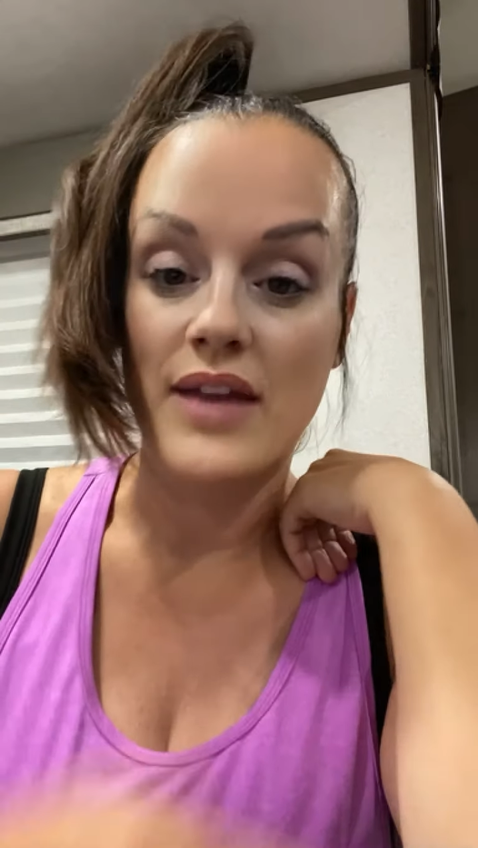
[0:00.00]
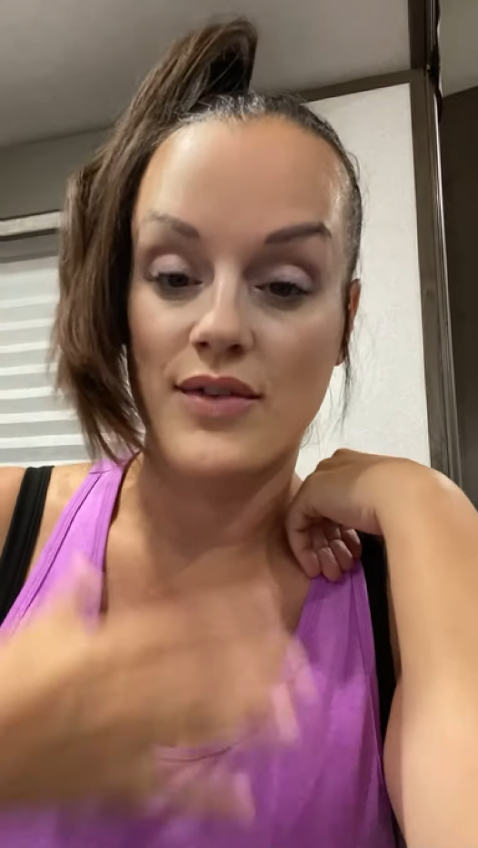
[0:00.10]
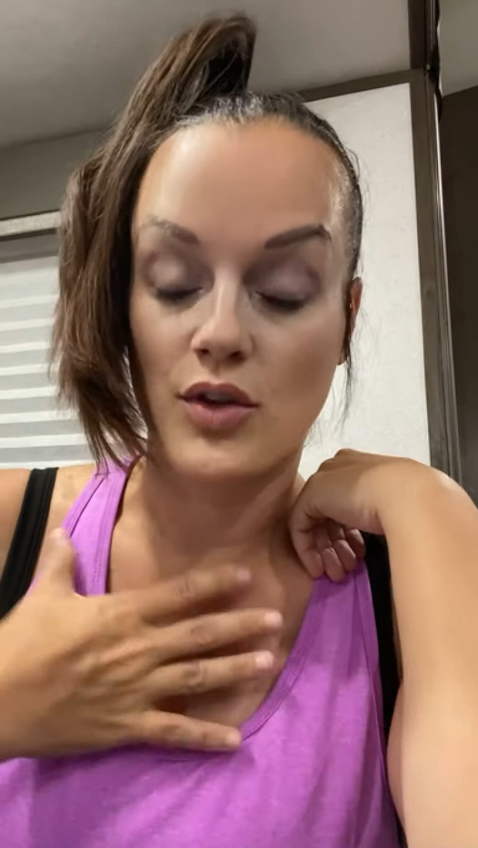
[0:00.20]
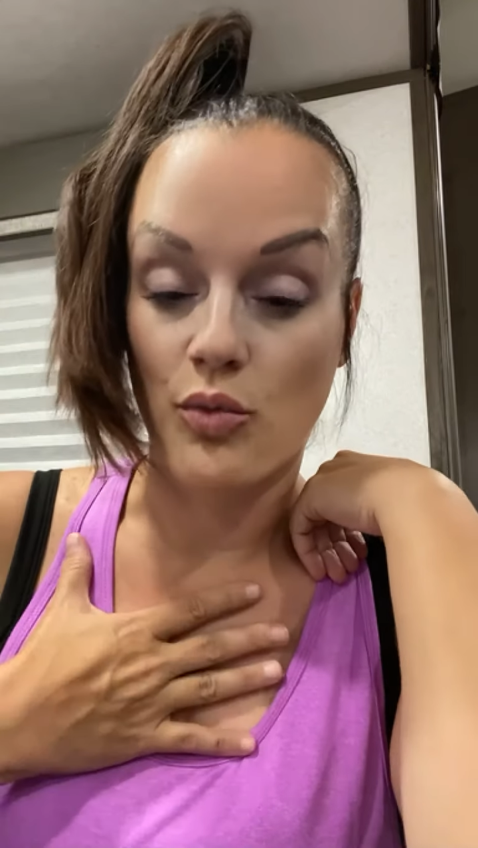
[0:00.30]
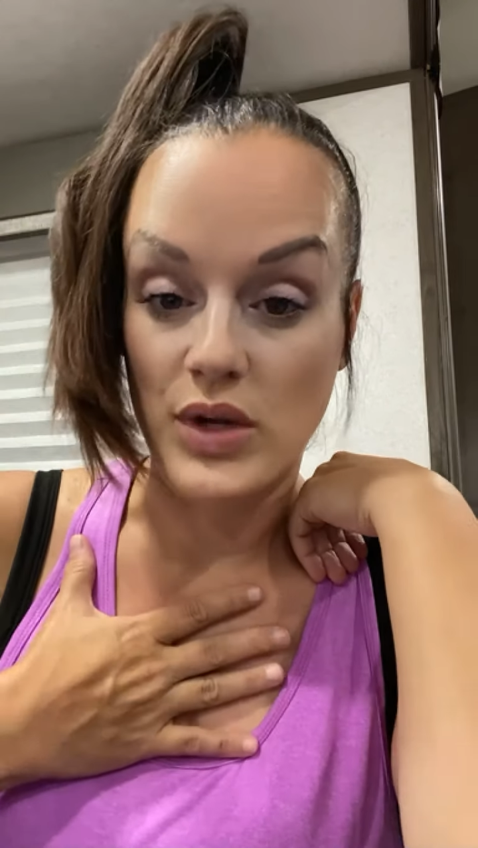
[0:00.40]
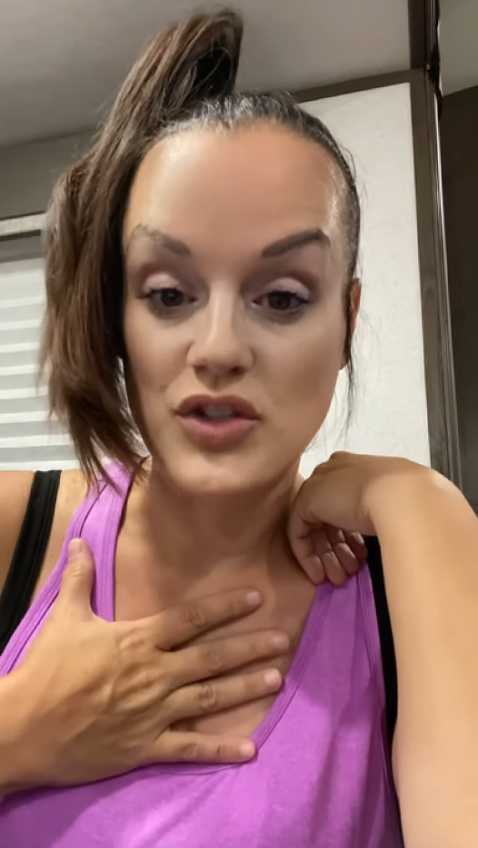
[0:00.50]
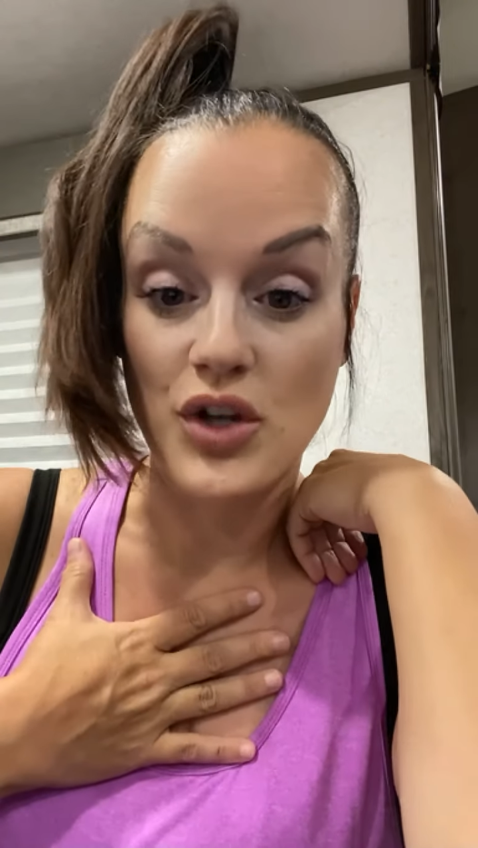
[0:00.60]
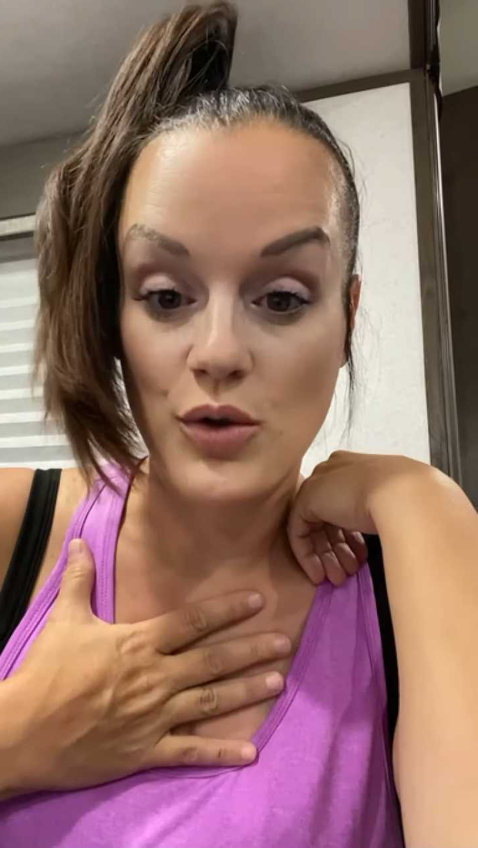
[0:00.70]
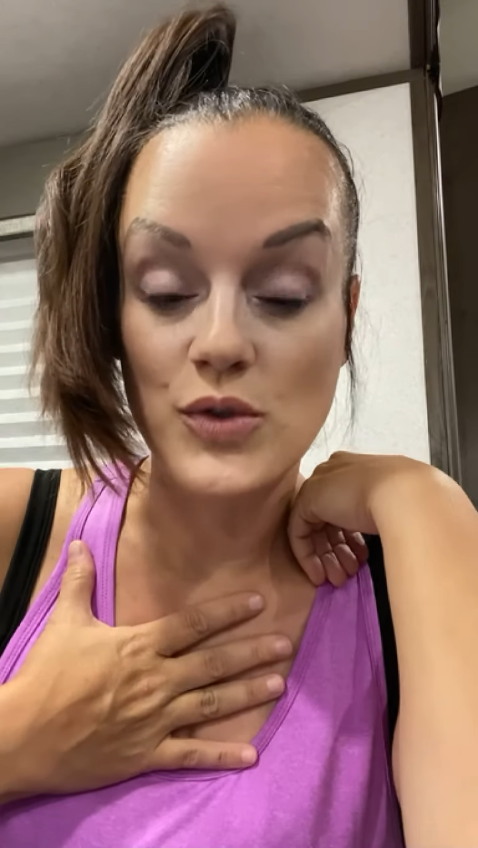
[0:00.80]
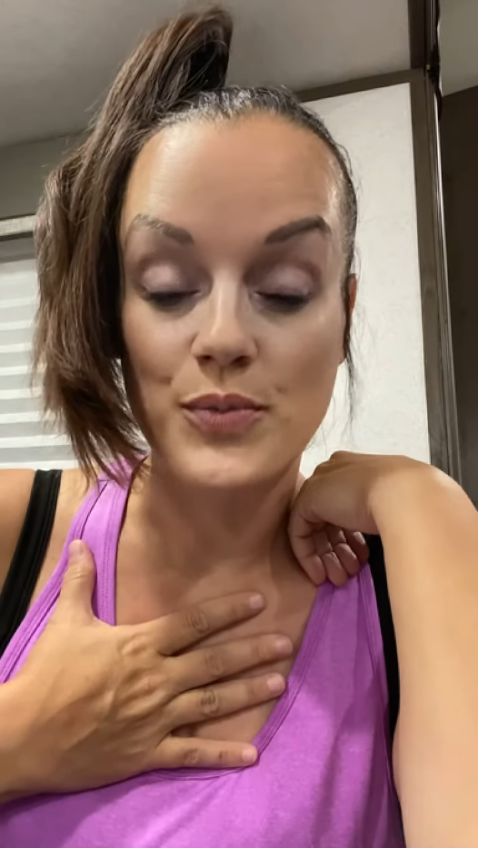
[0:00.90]
even though we
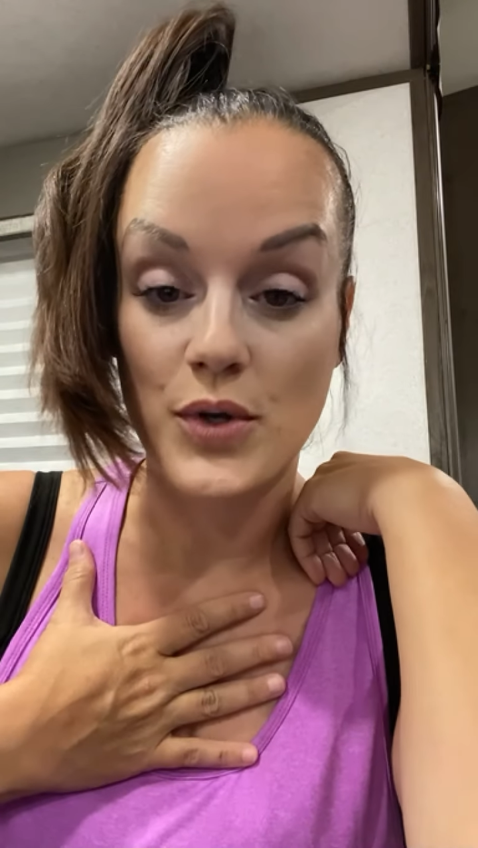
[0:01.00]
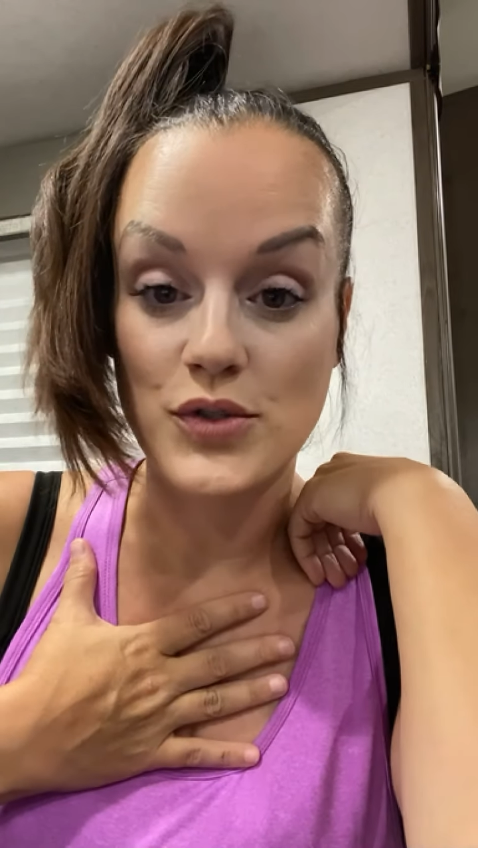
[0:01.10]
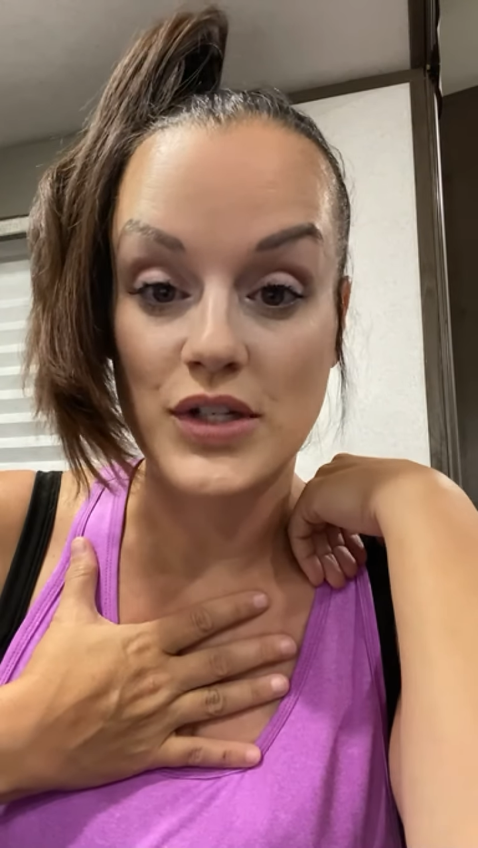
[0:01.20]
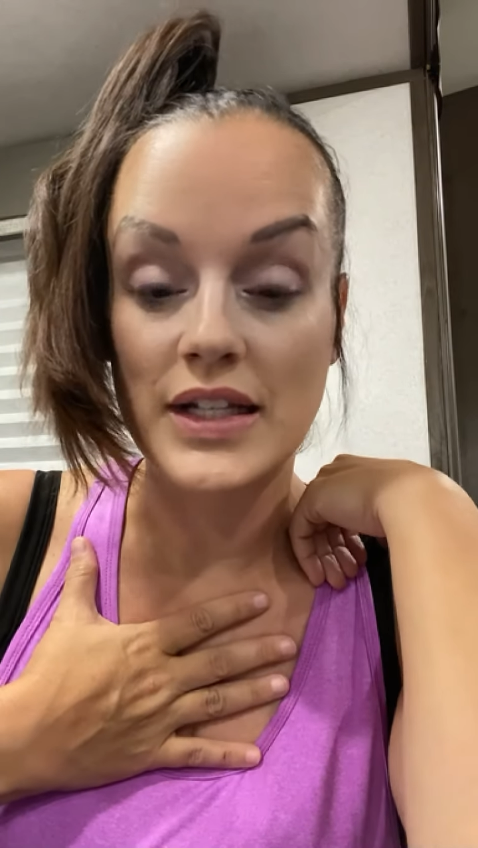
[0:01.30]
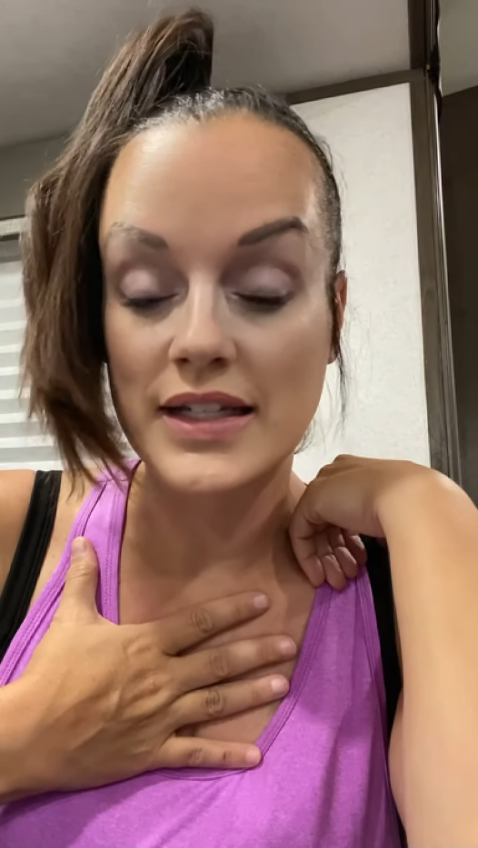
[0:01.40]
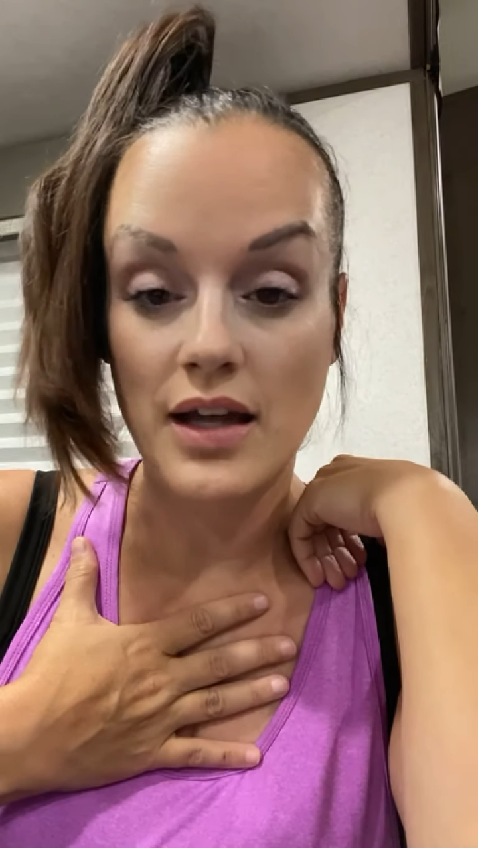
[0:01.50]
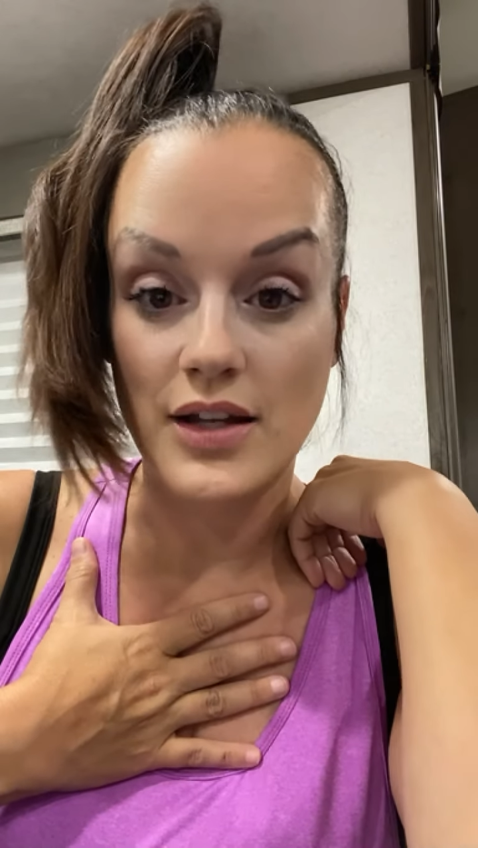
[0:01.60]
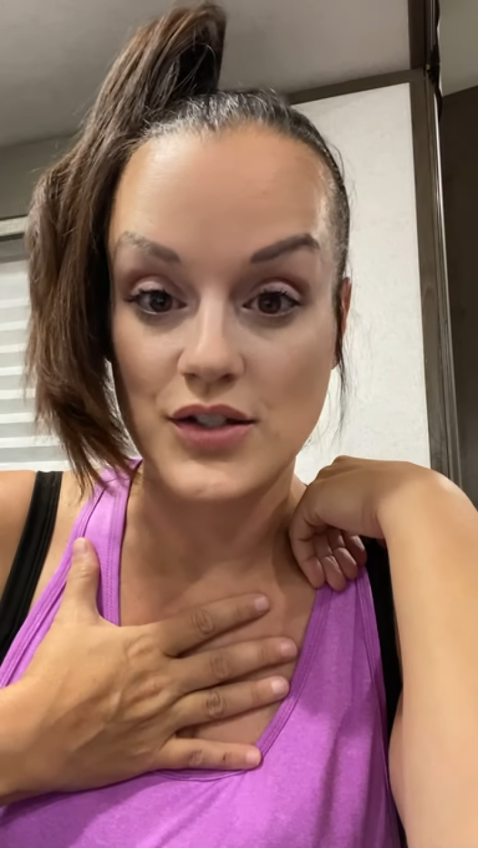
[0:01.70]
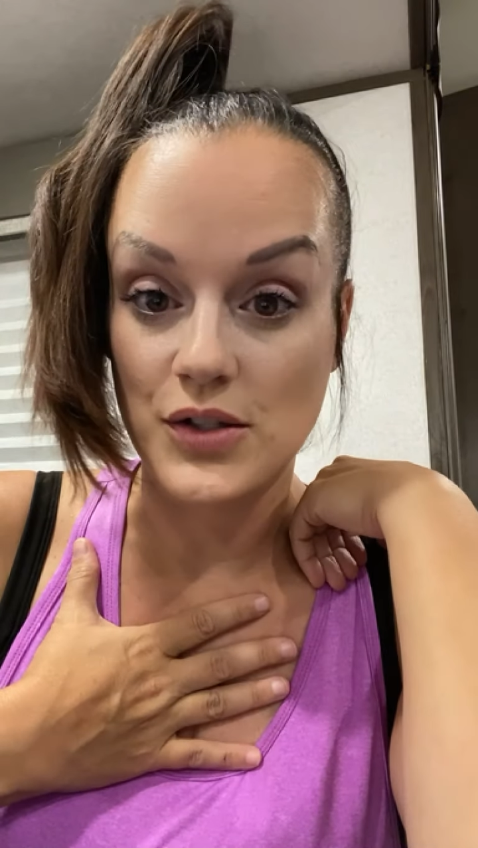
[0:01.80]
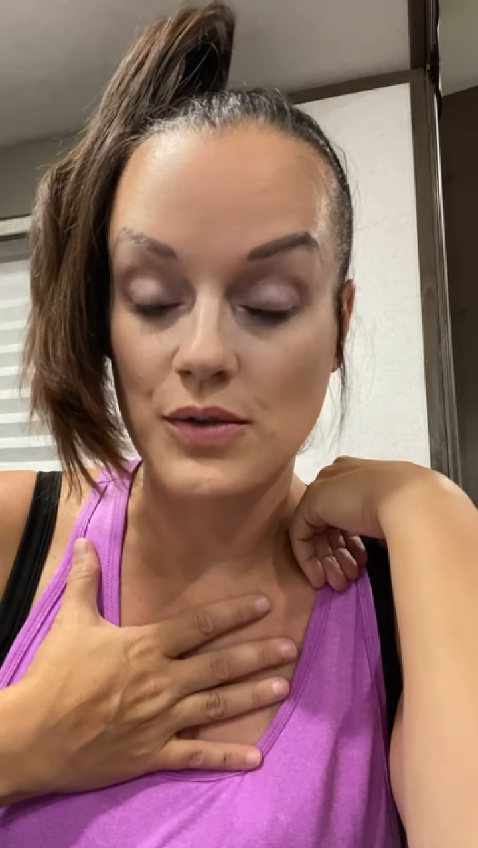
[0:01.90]
chose personally
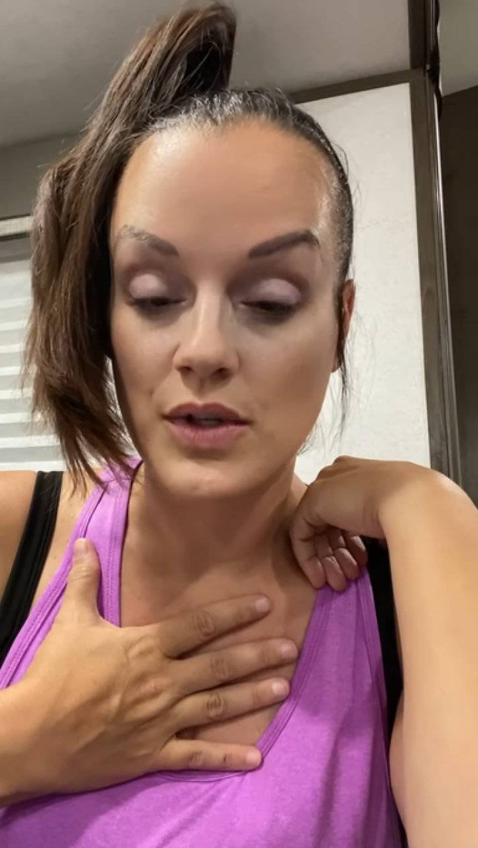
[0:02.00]
not to.